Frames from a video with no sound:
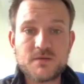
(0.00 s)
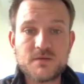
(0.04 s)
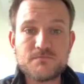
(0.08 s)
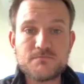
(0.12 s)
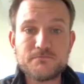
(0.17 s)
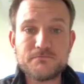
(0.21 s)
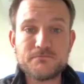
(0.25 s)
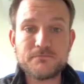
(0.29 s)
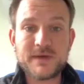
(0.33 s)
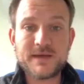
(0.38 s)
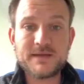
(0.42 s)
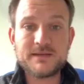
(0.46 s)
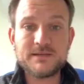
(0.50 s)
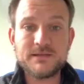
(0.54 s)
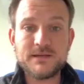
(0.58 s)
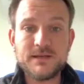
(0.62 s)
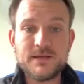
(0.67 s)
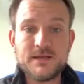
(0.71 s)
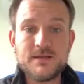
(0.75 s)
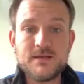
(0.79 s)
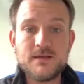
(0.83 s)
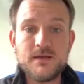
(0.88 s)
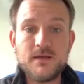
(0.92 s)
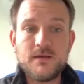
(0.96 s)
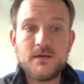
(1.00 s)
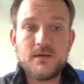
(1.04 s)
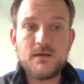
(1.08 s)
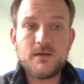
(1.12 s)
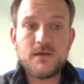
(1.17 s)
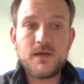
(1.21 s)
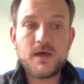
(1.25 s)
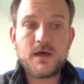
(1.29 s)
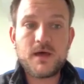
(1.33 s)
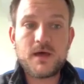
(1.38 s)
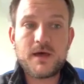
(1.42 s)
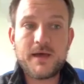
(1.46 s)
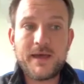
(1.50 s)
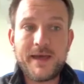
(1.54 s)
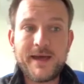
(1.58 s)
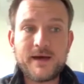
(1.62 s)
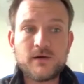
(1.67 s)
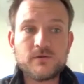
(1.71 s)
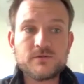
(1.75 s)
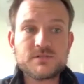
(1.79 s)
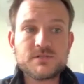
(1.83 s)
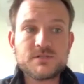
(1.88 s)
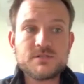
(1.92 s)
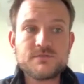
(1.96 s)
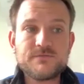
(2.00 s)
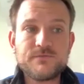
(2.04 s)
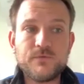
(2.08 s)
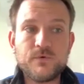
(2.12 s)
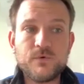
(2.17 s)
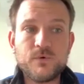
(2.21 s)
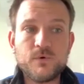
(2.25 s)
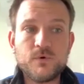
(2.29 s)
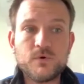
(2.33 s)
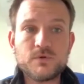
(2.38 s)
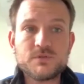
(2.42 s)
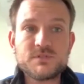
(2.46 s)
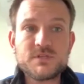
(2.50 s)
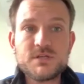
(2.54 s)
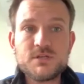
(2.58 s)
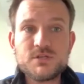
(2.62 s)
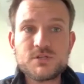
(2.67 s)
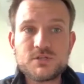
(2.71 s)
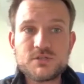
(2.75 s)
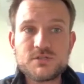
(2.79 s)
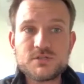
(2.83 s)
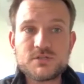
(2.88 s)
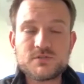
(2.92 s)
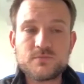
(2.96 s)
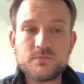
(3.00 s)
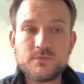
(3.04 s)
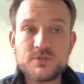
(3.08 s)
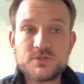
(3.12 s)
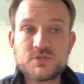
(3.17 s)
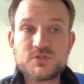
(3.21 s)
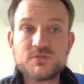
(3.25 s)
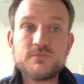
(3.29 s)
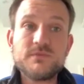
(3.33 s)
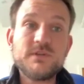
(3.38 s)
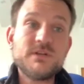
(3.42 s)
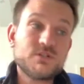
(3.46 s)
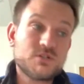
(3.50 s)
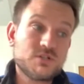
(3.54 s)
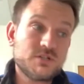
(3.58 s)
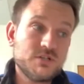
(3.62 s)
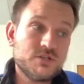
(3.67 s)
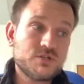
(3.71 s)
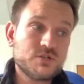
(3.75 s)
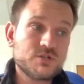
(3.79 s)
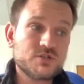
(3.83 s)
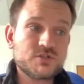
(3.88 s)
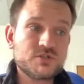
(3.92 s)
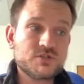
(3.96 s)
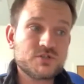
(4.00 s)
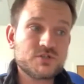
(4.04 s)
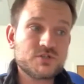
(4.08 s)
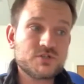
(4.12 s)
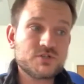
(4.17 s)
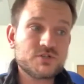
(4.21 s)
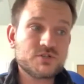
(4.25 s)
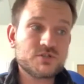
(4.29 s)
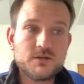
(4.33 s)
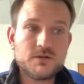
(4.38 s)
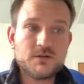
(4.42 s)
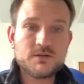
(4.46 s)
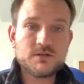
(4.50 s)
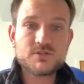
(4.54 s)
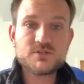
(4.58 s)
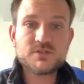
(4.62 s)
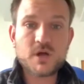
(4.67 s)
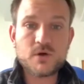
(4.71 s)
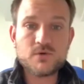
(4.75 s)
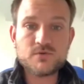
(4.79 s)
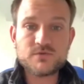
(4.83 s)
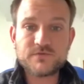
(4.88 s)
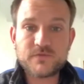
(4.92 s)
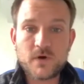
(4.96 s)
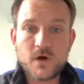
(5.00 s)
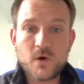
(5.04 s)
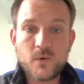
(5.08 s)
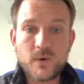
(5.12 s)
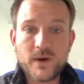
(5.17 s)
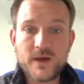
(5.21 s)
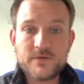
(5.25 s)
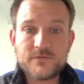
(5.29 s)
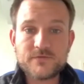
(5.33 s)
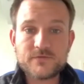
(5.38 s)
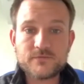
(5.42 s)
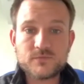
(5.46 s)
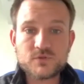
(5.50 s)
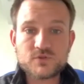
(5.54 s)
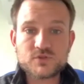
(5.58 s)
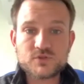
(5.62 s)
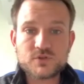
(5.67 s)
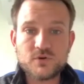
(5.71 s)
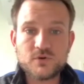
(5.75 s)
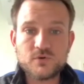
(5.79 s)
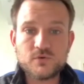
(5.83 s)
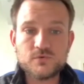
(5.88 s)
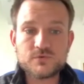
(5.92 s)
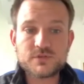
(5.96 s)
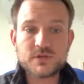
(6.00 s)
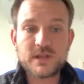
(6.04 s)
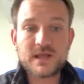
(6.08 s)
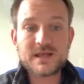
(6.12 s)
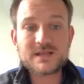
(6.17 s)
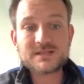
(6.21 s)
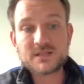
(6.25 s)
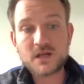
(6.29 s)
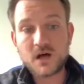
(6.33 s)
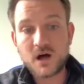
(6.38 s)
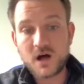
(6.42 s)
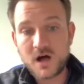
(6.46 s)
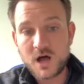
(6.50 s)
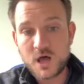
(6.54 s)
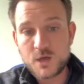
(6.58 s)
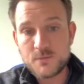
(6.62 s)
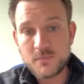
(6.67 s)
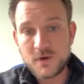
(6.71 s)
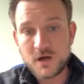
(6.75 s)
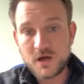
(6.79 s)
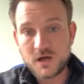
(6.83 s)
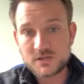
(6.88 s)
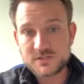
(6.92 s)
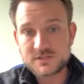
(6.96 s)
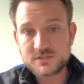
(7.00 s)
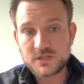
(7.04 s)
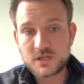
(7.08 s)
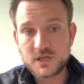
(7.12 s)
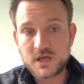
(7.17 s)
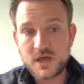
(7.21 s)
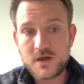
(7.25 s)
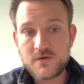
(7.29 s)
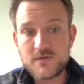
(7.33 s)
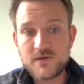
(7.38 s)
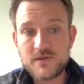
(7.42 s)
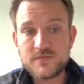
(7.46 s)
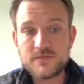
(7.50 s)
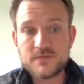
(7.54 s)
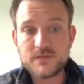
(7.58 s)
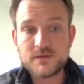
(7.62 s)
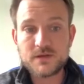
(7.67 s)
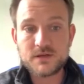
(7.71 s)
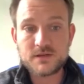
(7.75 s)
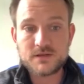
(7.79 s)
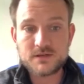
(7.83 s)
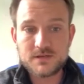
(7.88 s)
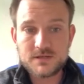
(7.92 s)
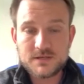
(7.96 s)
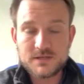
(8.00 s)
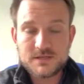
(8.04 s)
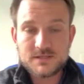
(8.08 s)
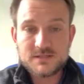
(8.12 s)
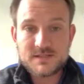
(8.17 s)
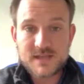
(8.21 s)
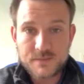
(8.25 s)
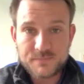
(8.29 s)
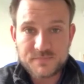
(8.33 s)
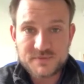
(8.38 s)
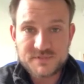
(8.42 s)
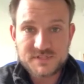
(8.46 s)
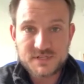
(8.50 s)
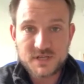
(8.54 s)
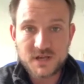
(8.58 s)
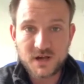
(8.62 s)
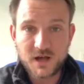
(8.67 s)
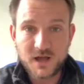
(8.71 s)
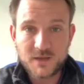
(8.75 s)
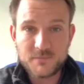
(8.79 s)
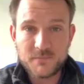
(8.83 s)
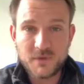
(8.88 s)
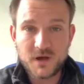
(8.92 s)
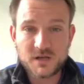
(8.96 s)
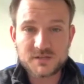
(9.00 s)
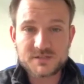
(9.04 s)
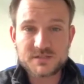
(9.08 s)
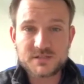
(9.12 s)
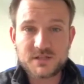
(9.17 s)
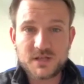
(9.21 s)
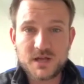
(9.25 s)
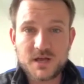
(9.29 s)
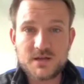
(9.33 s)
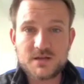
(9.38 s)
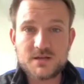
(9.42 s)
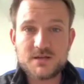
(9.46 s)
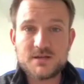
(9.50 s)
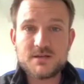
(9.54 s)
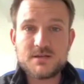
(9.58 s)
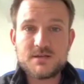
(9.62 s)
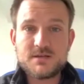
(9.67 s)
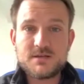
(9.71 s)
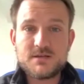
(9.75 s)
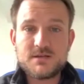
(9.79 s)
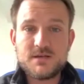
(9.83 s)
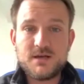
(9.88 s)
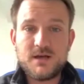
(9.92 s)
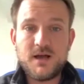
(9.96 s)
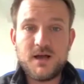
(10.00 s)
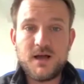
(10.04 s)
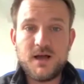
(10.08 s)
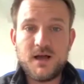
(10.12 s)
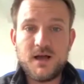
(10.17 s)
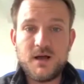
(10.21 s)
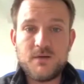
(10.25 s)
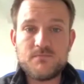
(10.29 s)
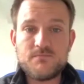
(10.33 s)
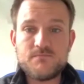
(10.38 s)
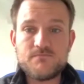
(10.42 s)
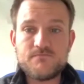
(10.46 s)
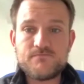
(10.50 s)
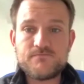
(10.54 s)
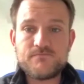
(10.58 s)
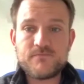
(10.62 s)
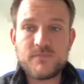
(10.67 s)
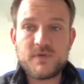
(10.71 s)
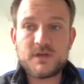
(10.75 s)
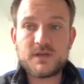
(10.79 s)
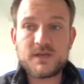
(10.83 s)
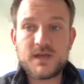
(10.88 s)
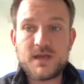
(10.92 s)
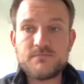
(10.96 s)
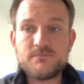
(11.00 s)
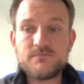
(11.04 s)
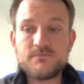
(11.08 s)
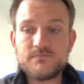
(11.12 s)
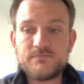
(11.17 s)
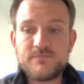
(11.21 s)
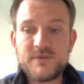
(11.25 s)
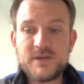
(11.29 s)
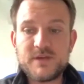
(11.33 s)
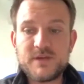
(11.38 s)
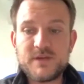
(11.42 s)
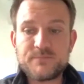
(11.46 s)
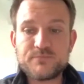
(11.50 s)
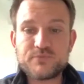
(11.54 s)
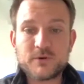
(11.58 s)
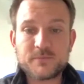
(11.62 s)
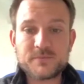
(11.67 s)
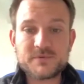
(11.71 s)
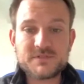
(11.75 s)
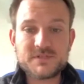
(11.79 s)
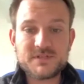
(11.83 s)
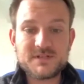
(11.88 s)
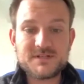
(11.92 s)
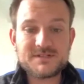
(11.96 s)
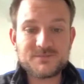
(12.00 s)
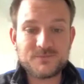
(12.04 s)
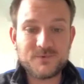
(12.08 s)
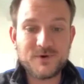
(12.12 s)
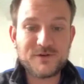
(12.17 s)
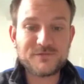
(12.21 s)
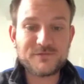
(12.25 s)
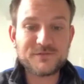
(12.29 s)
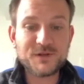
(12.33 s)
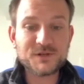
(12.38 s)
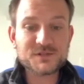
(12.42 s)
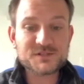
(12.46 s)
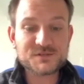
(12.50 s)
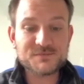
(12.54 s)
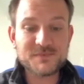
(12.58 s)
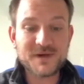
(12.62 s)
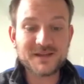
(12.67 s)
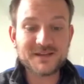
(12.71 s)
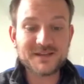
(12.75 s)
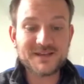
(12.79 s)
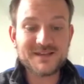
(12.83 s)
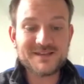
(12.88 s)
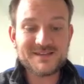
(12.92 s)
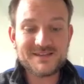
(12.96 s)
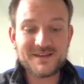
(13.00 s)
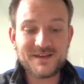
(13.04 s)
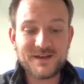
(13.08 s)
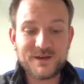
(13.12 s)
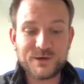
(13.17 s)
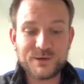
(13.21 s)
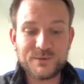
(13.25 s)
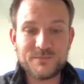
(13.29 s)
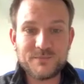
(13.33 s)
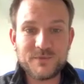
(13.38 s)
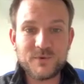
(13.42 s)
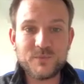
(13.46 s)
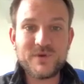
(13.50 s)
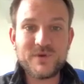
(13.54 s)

mainly houses for teachers, which literally just stone's throw away from the school. So that's the High Master and the Deputy High Master. Again, big properties worth lots of money, but